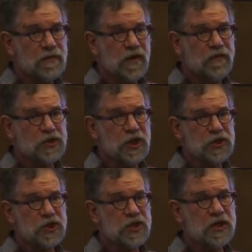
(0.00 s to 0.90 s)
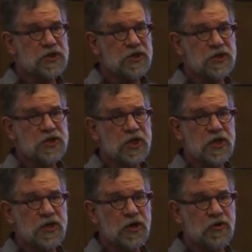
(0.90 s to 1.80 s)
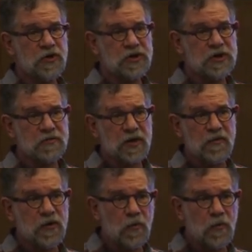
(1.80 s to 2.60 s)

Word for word: But if you change the tests and the code at the same time,